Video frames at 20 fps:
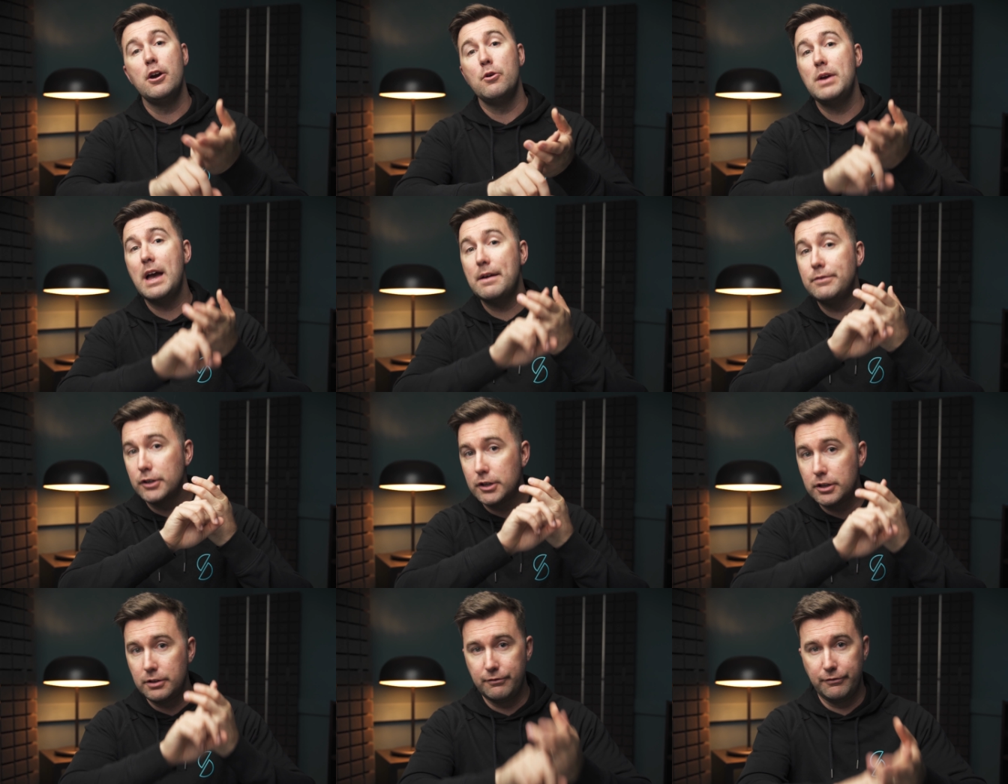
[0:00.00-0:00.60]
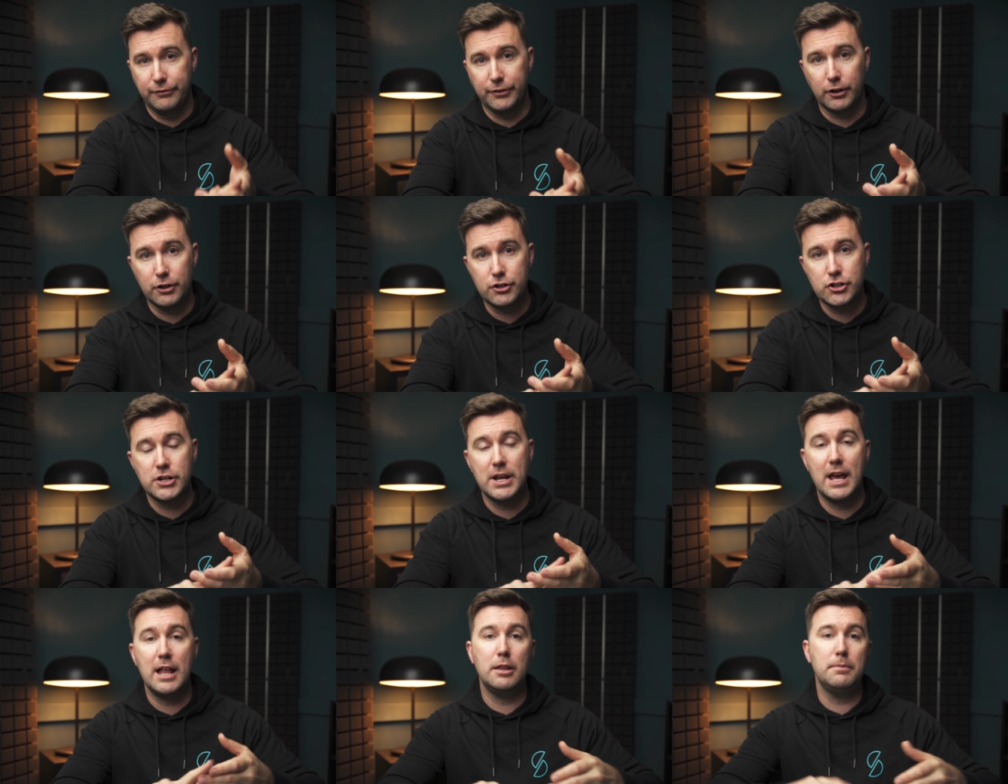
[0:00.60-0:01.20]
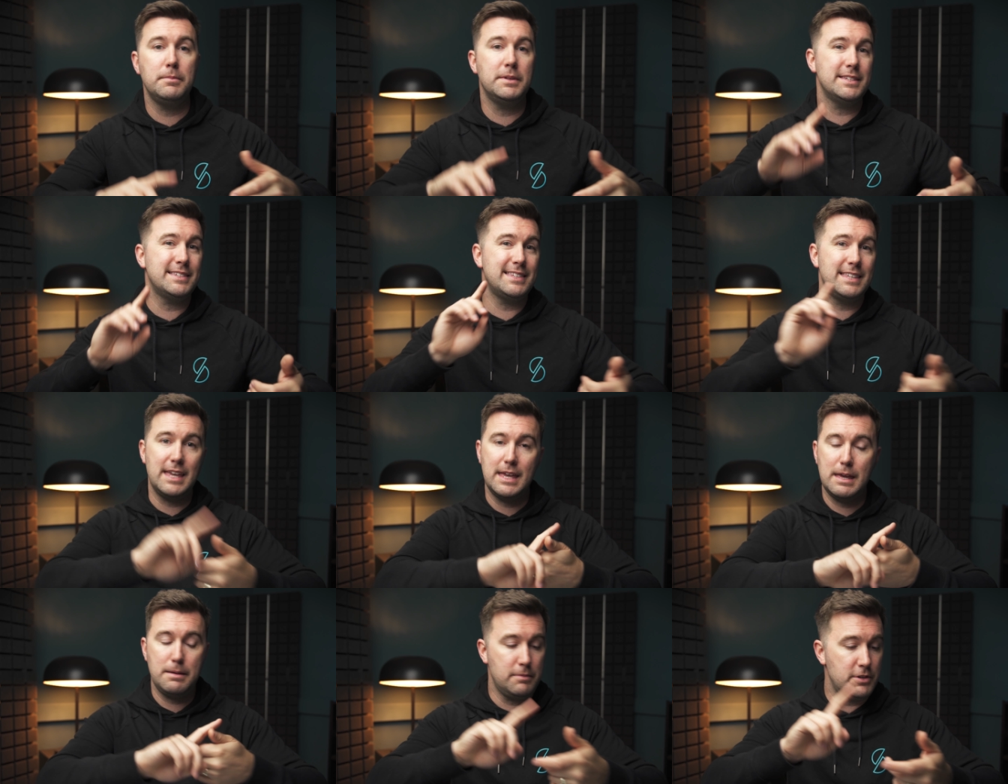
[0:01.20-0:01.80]
We have the conversion elements,
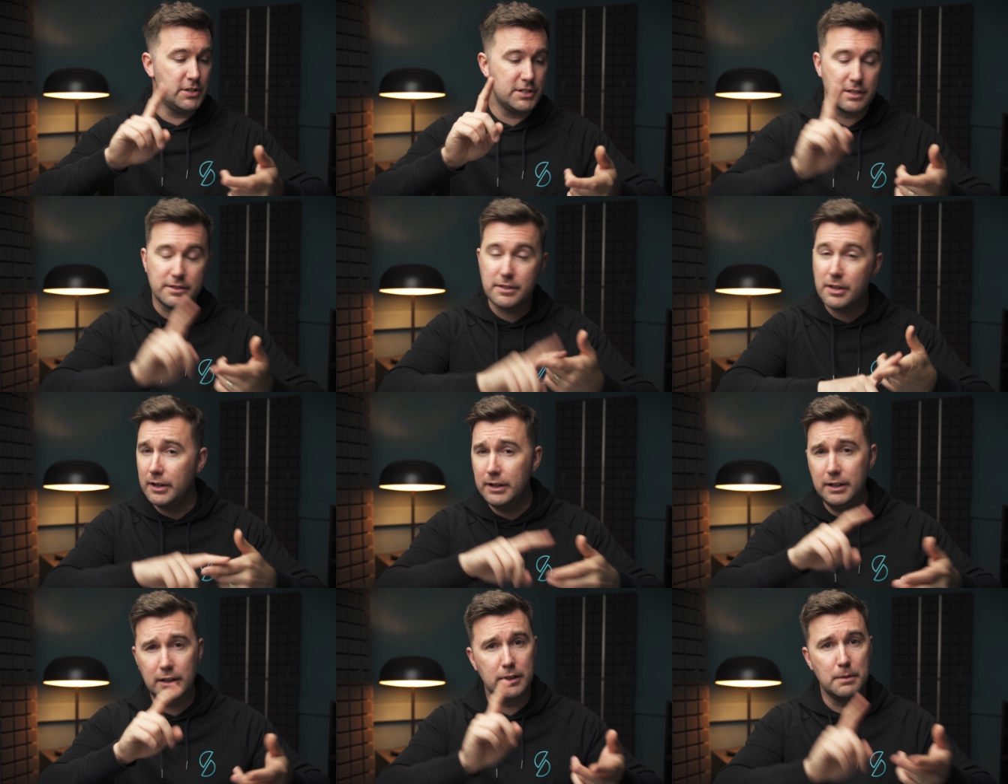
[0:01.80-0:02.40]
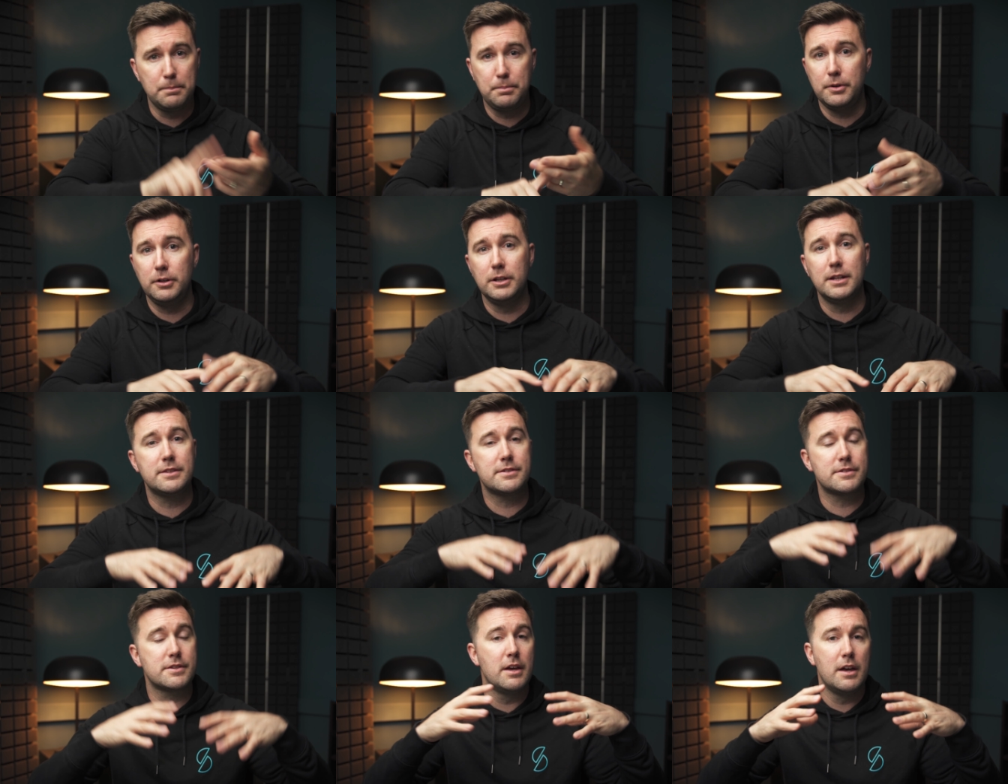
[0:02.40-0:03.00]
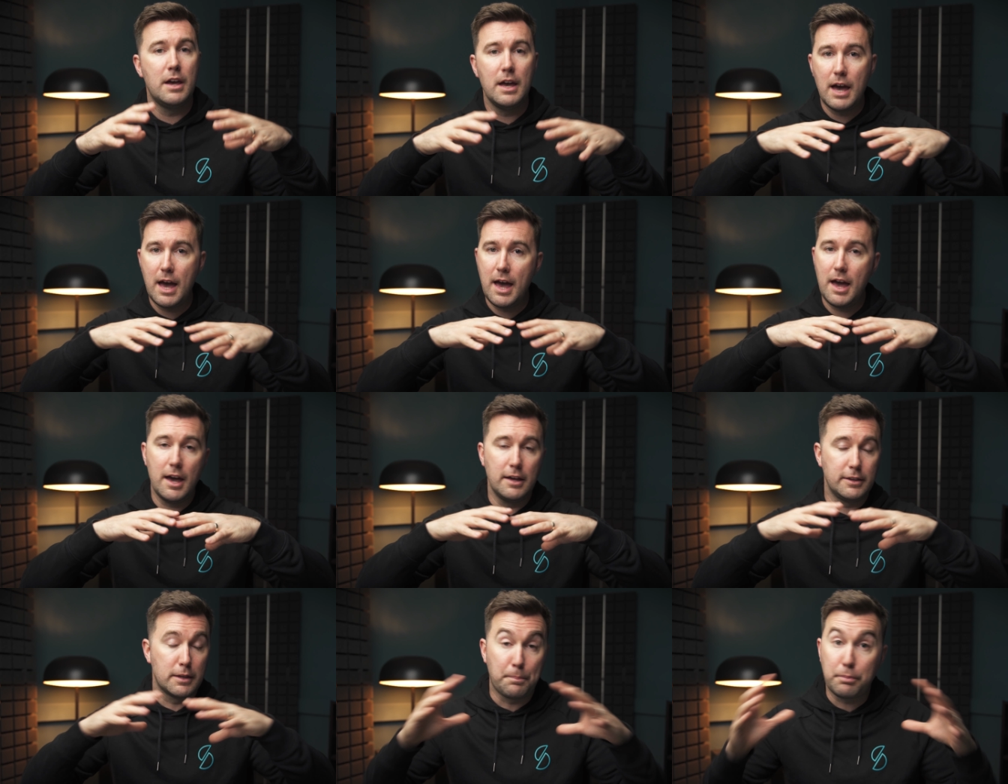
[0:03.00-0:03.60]
the image, the title, the bullets,
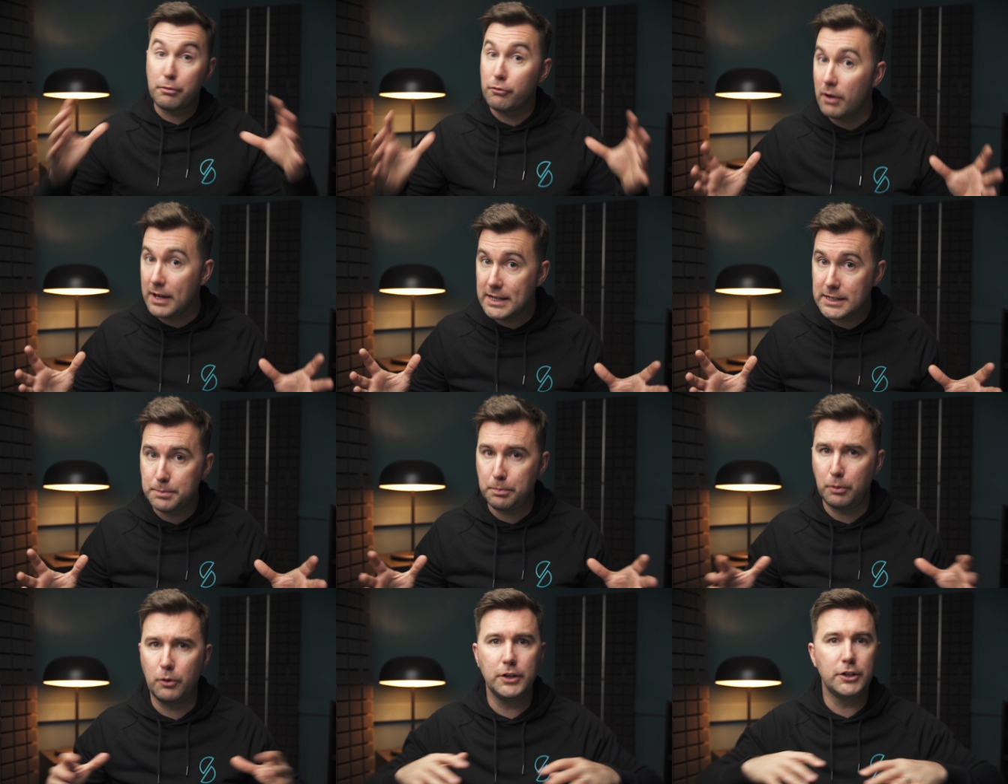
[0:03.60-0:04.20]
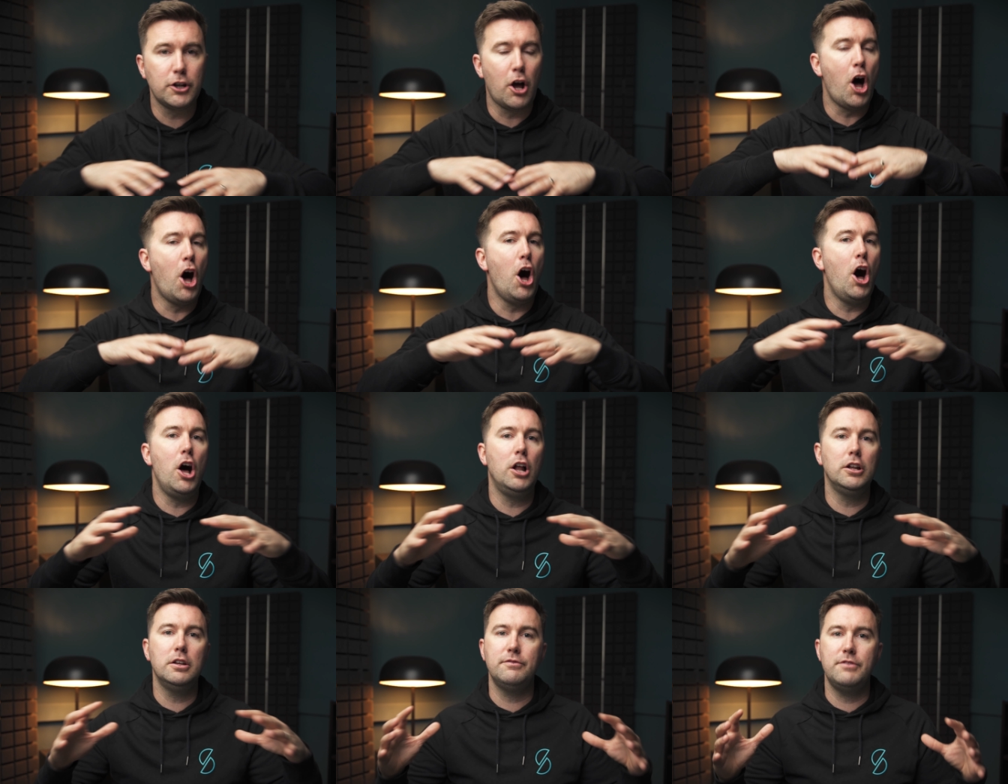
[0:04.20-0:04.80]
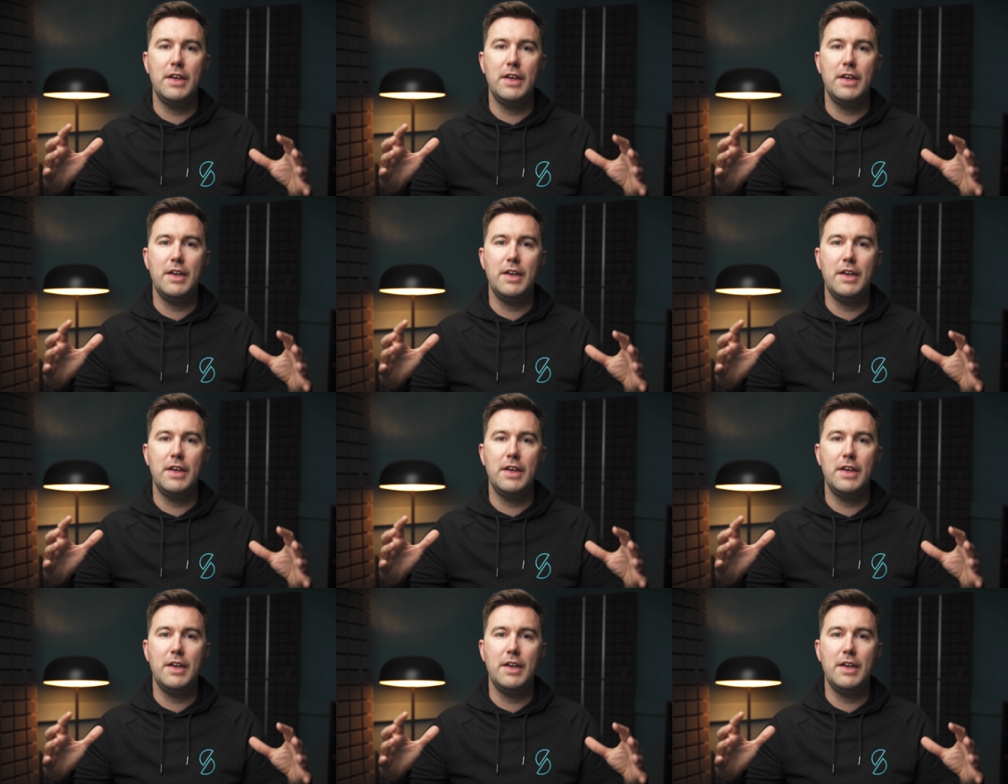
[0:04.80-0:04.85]
the price point, all of